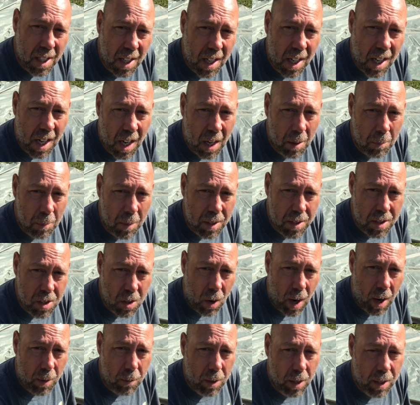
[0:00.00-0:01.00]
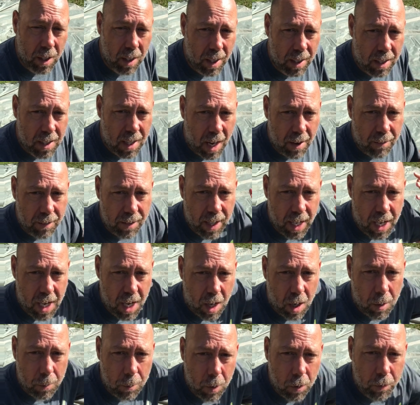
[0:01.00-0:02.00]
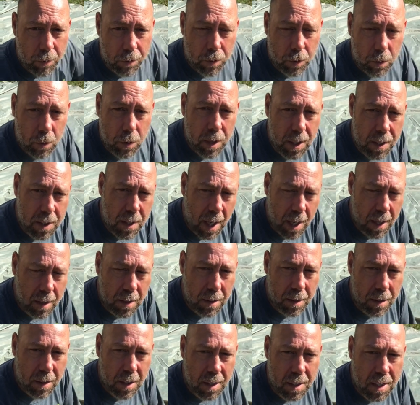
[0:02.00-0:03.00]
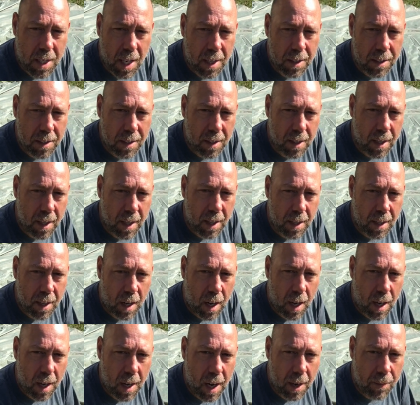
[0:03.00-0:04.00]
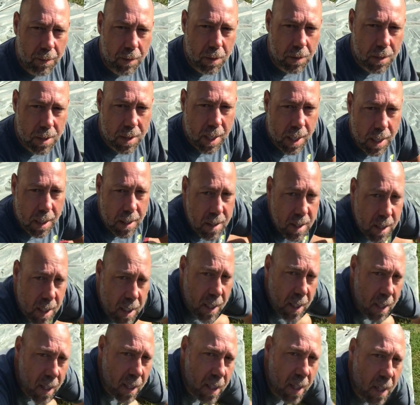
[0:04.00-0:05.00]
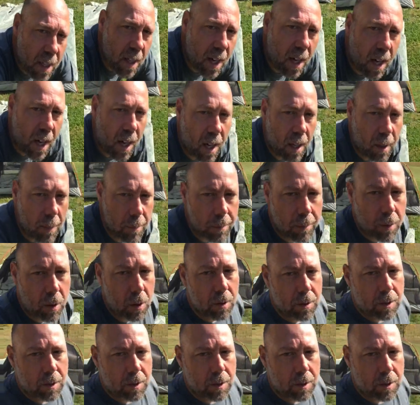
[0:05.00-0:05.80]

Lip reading: And so I really like having the air move through the tent and having those stakes or